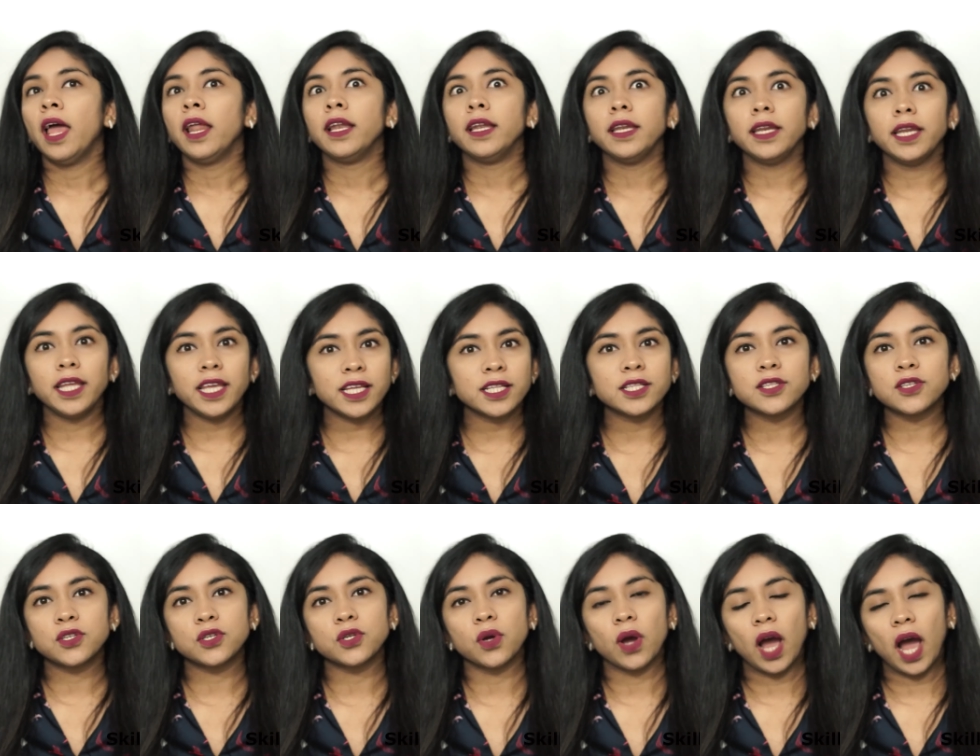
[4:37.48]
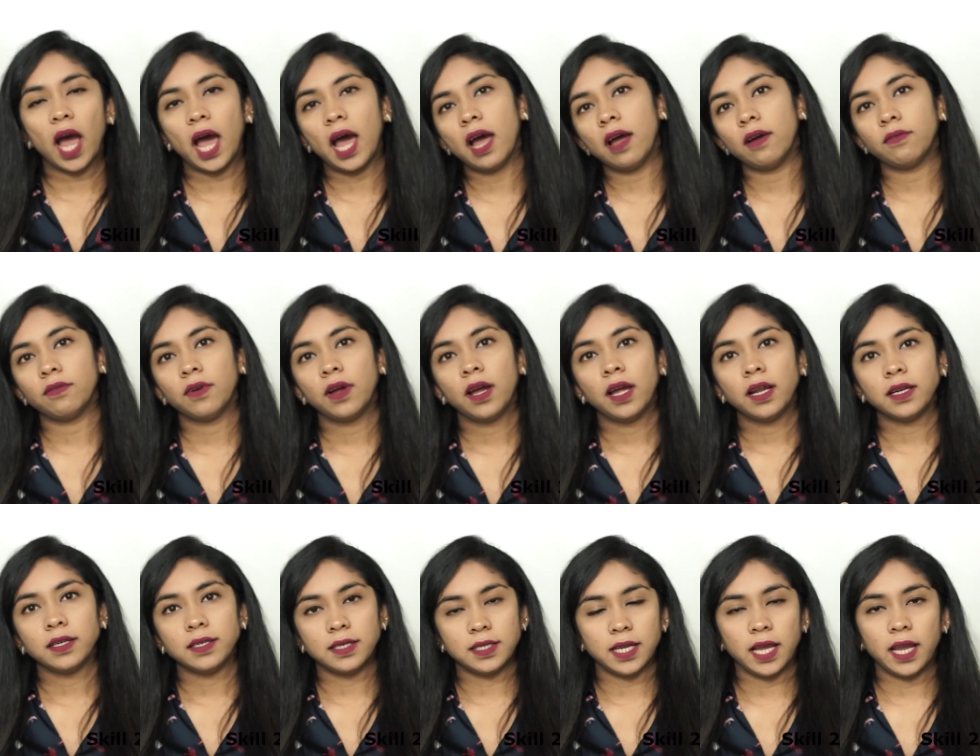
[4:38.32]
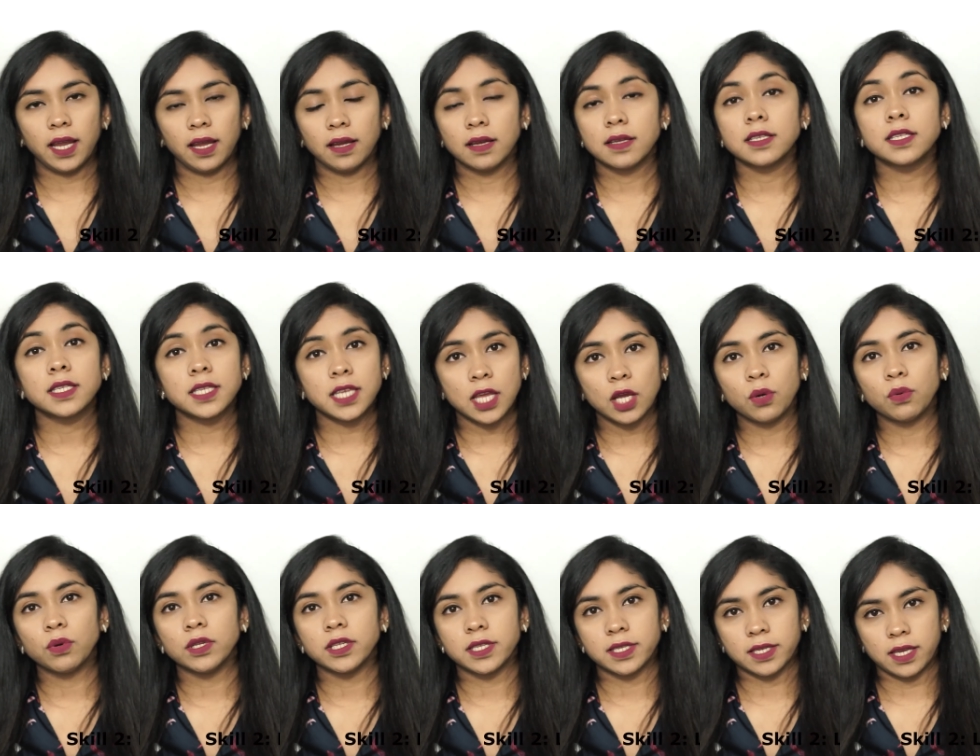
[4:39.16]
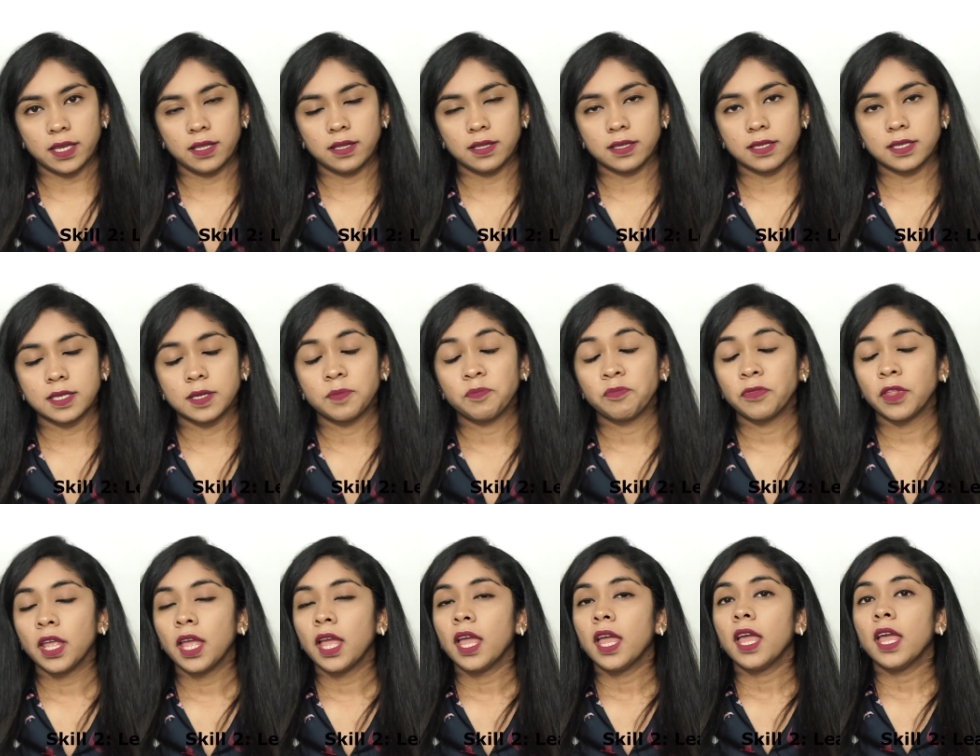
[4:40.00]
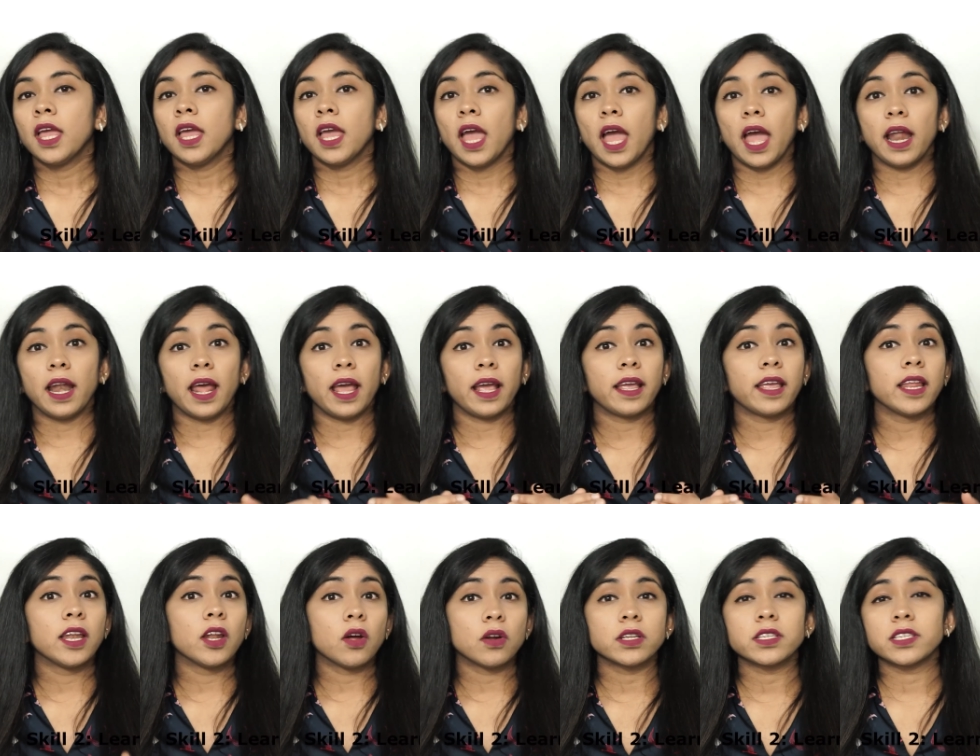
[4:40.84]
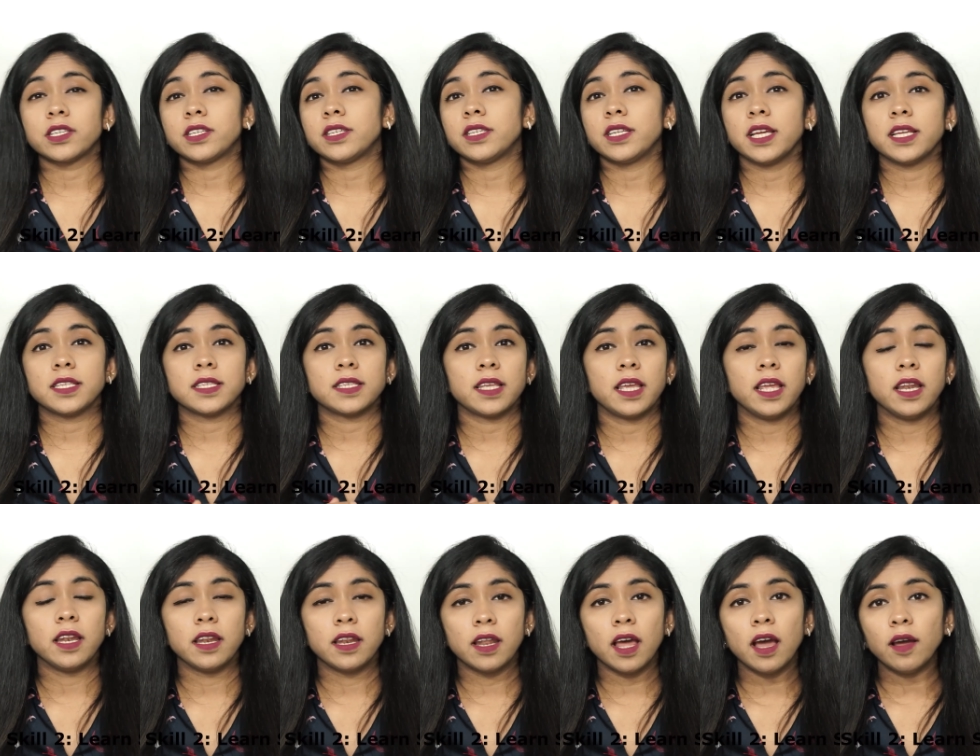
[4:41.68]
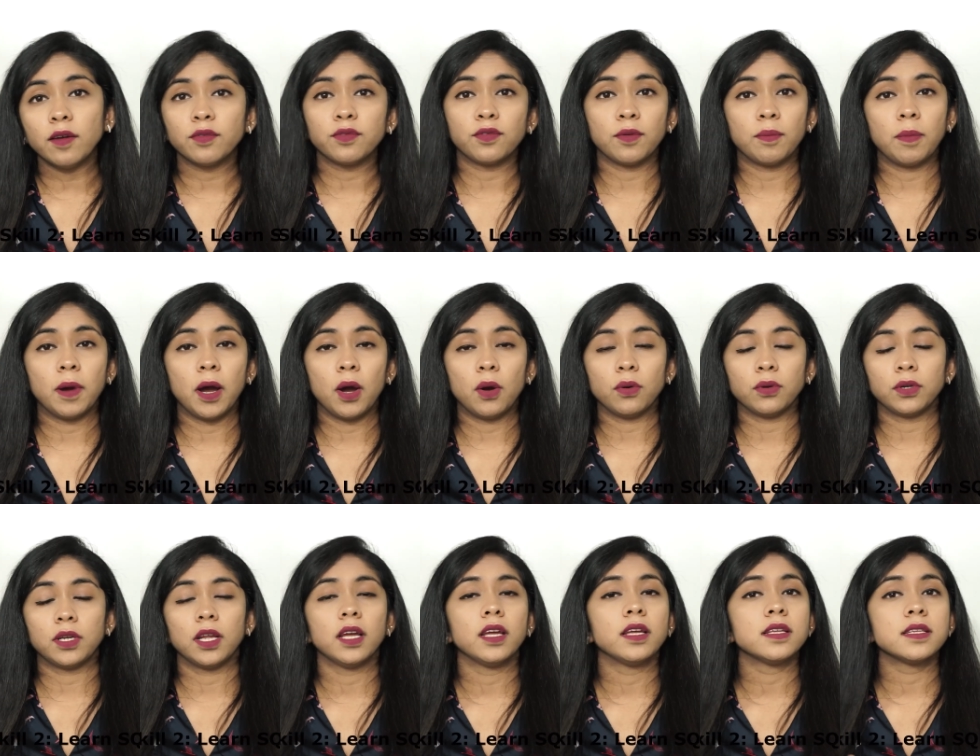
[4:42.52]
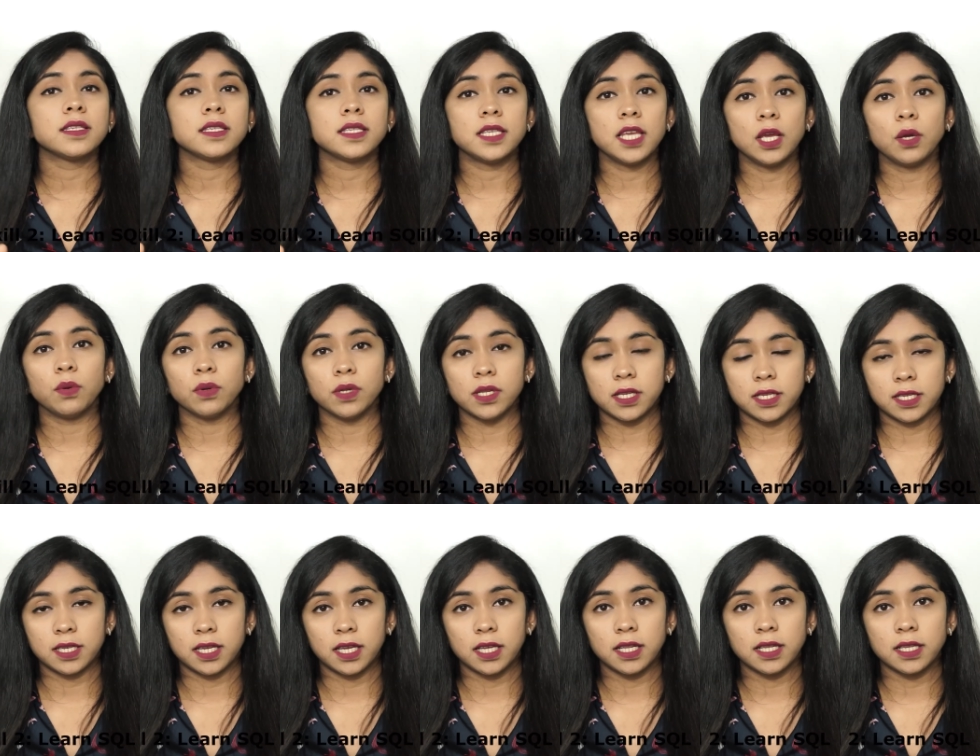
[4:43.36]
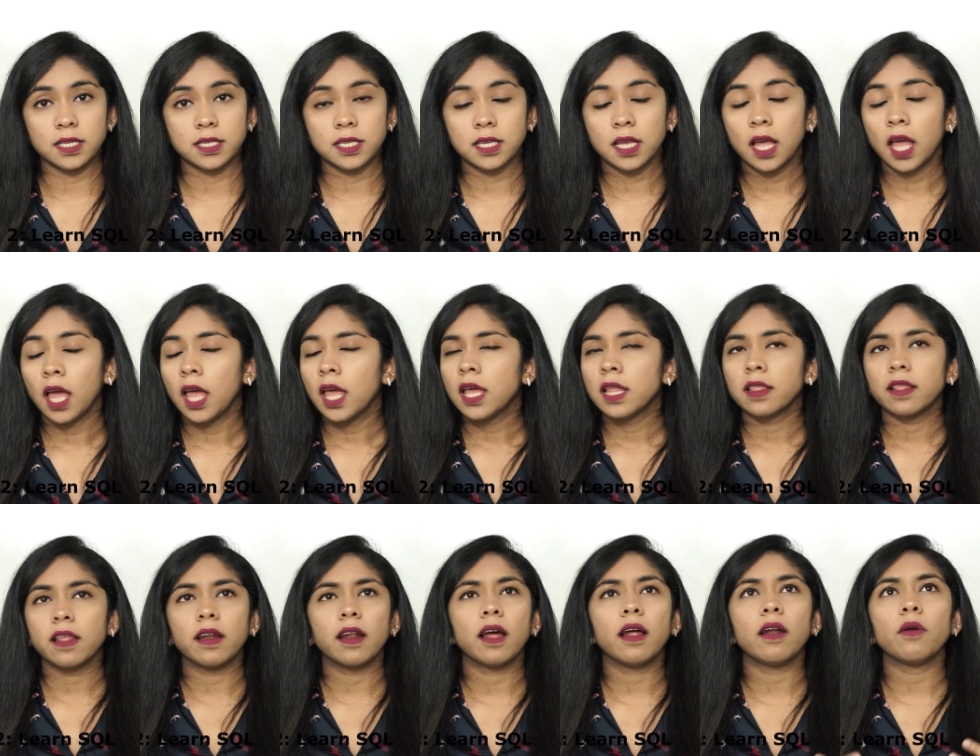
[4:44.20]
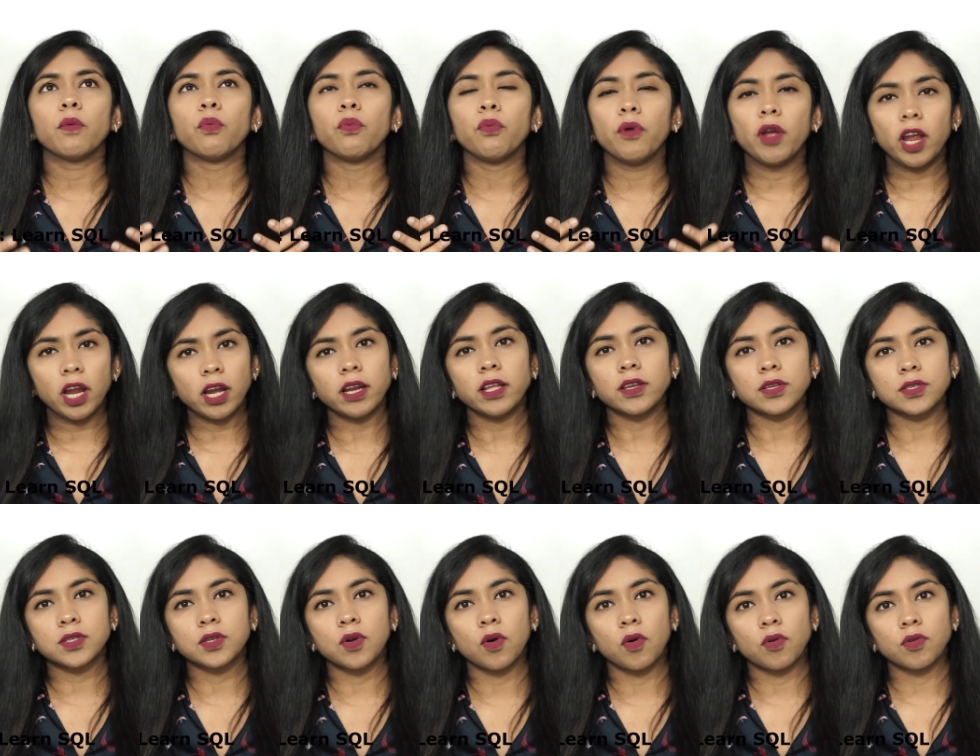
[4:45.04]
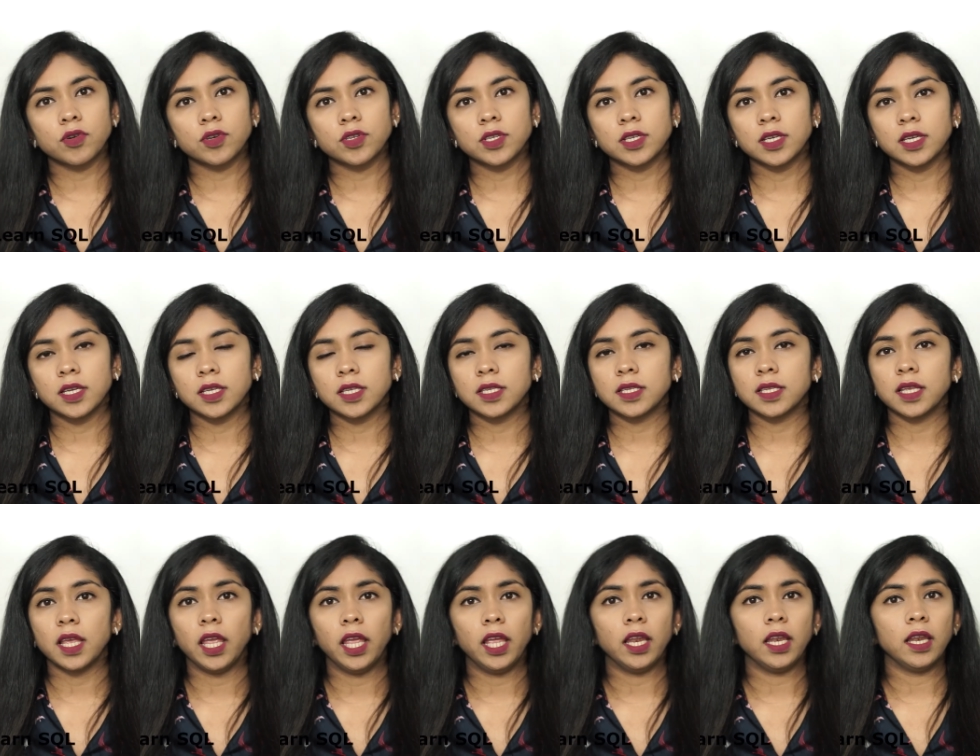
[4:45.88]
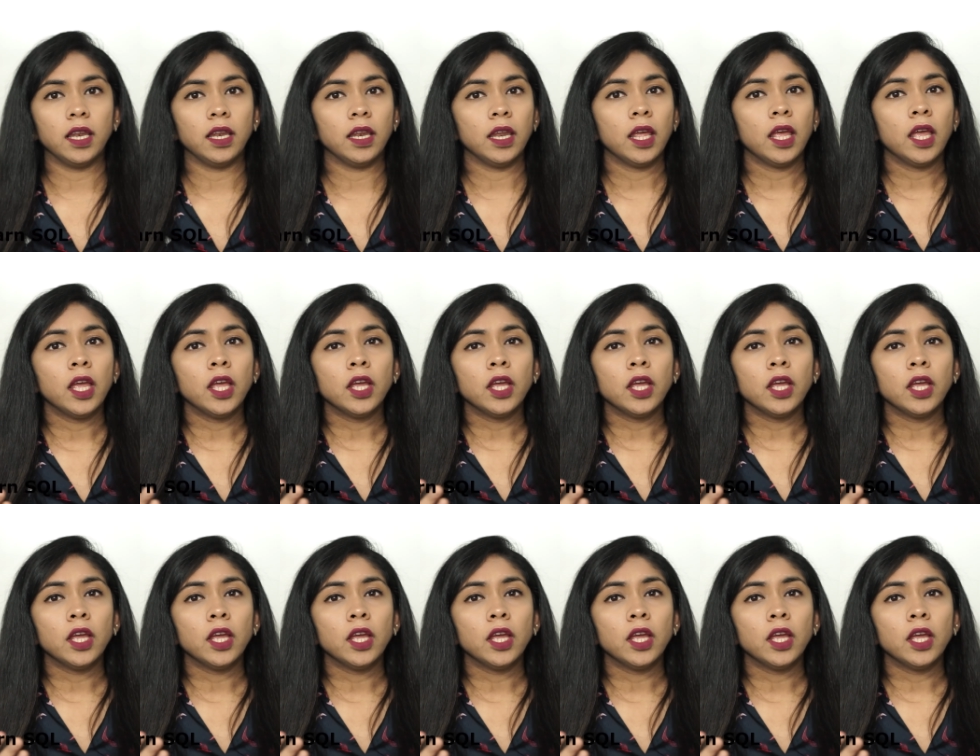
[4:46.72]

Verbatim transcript: needs to have SQL skills. And I cannot stress enough about SQL skills. There are various courses in